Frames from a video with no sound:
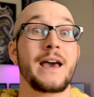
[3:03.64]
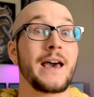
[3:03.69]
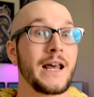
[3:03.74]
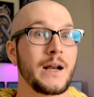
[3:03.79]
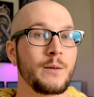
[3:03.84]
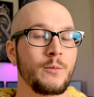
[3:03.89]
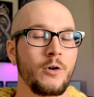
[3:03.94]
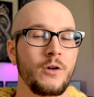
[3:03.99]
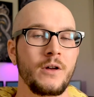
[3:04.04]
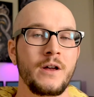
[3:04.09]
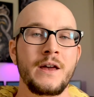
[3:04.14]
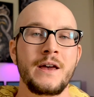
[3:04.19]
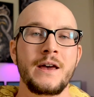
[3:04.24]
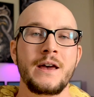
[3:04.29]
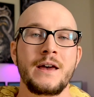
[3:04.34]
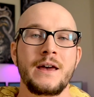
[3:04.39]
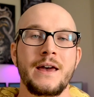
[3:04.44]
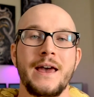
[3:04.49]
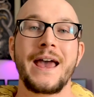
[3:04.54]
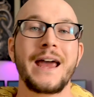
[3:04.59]
animal
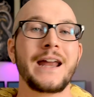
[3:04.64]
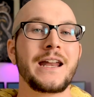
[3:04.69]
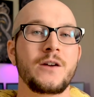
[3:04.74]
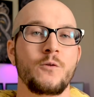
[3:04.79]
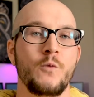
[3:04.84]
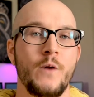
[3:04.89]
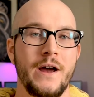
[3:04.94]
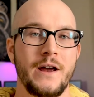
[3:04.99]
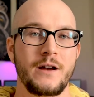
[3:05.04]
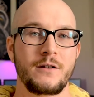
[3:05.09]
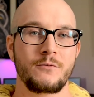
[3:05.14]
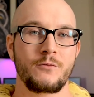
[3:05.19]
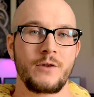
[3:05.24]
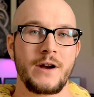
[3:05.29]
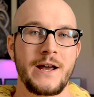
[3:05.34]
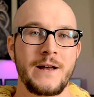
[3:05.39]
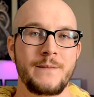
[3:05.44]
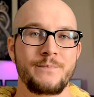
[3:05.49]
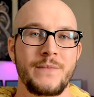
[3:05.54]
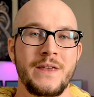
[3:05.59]
anyway,
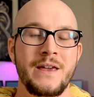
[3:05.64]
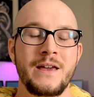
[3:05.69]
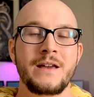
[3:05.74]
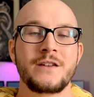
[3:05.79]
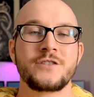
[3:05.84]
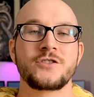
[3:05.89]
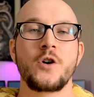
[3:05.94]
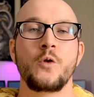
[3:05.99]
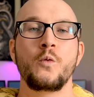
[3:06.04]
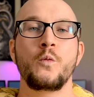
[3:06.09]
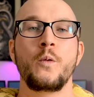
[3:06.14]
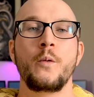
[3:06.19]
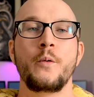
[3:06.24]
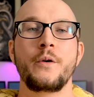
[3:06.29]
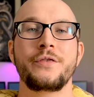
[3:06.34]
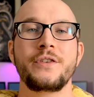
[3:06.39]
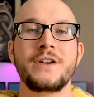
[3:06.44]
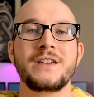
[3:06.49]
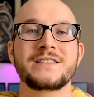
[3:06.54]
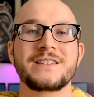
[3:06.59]
right? So
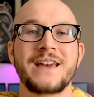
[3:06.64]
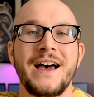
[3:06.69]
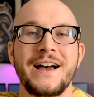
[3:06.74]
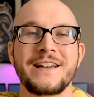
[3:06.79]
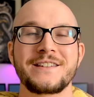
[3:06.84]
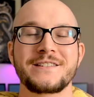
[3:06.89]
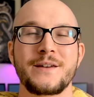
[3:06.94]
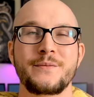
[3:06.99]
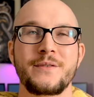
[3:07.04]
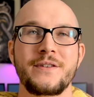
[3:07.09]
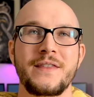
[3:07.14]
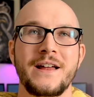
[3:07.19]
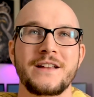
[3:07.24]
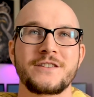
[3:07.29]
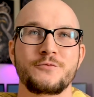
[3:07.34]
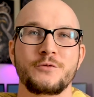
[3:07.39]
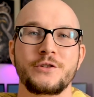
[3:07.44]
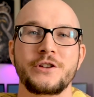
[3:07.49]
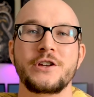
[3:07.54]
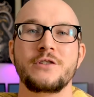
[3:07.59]
with these guys, something
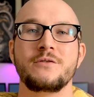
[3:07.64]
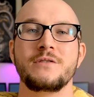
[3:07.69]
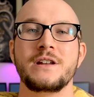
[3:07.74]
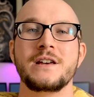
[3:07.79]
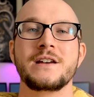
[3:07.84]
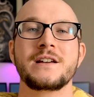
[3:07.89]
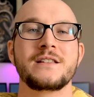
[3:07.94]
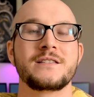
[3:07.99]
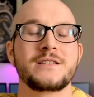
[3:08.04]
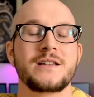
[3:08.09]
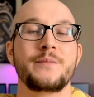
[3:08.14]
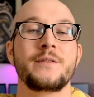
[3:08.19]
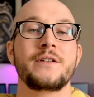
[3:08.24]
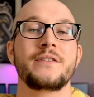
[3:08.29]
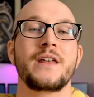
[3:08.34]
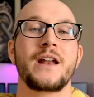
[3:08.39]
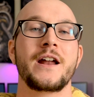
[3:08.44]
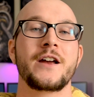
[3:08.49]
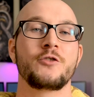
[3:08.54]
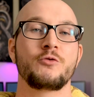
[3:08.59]
that's really unique and something
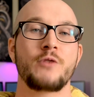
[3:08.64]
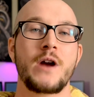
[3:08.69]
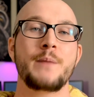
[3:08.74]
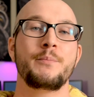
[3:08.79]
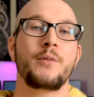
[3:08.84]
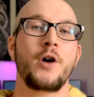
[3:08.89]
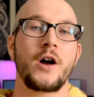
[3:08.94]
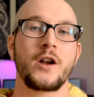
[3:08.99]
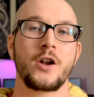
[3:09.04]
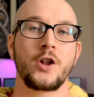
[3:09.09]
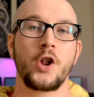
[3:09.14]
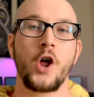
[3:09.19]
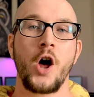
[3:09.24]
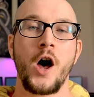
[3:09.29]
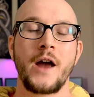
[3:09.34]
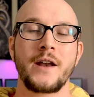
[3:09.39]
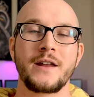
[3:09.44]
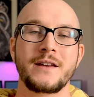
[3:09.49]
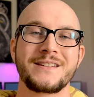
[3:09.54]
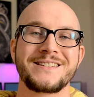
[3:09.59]
that I gripe on a
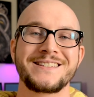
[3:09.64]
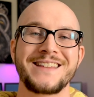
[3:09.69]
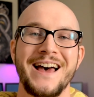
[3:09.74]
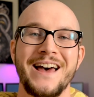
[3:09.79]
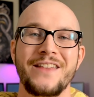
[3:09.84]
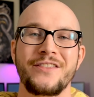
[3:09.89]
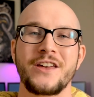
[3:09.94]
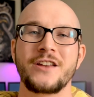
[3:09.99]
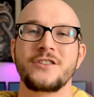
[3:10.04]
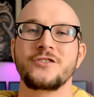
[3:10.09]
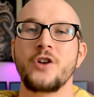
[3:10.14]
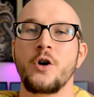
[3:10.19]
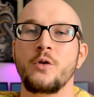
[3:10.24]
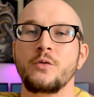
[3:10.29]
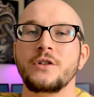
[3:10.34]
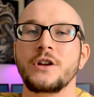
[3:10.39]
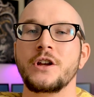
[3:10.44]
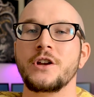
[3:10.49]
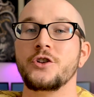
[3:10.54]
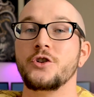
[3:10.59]
lot is that they
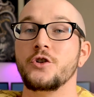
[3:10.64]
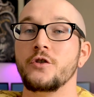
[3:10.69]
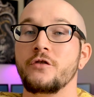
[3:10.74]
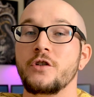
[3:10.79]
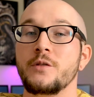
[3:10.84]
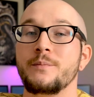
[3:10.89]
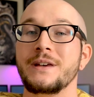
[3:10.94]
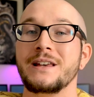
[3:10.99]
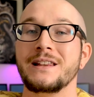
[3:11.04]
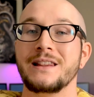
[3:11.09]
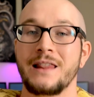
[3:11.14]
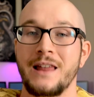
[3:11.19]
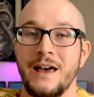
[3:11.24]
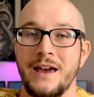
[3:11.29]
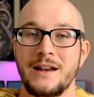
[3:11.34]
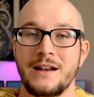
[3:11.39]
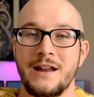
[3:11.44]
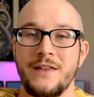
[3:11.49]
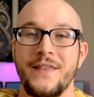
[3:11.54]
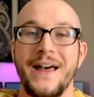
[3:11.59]
don't need UVB
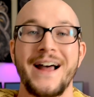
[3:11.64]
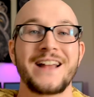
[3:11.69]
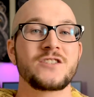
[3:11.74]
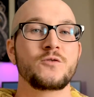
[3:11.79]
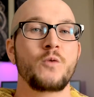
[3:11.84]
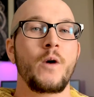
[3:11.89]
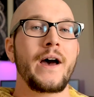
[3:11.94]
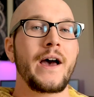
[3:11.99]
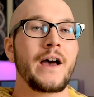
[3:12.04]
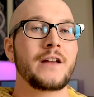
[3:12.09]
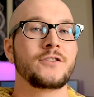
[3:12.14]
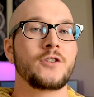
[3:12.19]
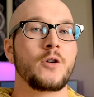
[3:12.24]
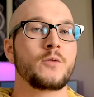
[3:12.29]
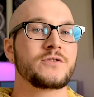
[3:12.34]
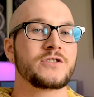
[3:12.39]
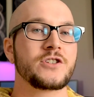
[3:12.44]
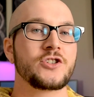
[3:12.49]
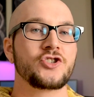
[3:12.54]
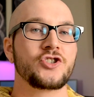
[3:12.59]
light. And that's why I
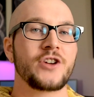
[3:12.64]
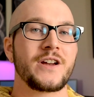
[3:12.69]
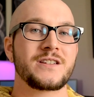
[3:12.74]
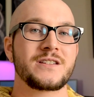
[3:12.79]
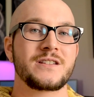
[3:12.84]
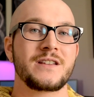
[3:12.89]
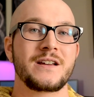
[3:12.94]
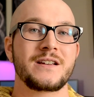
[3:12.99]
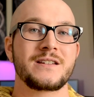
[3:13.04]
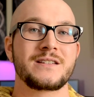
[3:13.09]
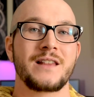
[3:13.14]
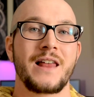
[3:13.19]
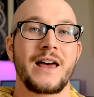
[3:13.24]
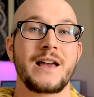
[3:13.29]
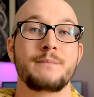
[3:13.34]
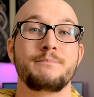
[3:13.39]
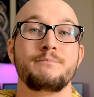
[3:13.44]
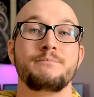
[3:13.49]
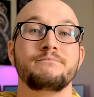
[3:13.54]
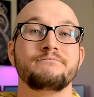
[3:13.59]
don't suggest things like